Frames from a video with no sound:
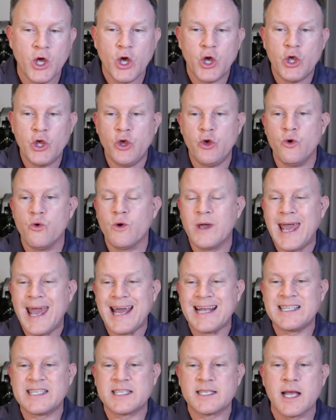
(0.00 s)
you
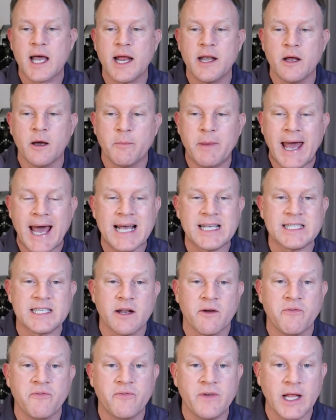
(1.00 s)
can sign up as an
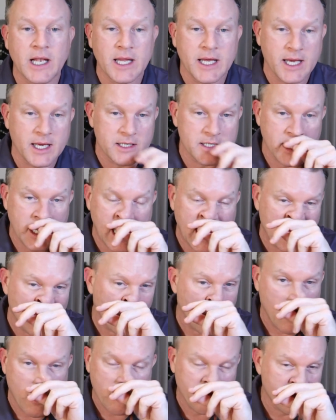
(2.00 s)
affiliate and
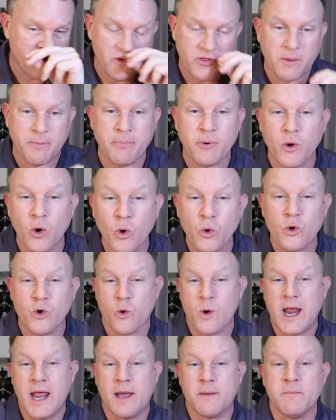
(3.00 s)
offer the
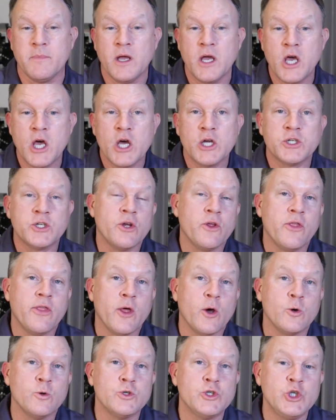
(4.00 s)
program to
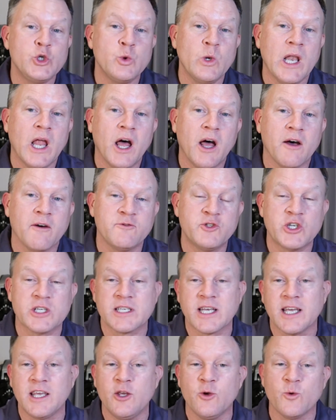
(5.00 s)
those you love, just
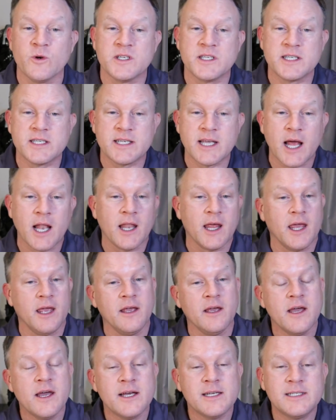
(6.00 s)
like you were
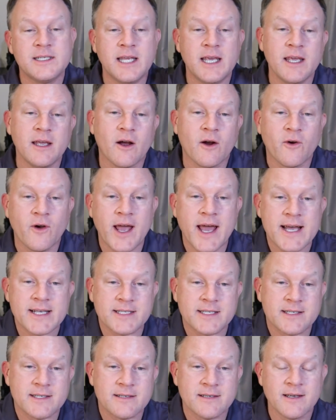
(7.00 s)
selling
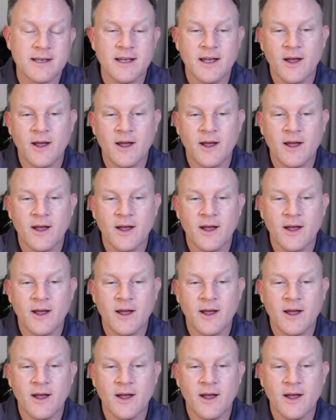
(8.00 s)
TRS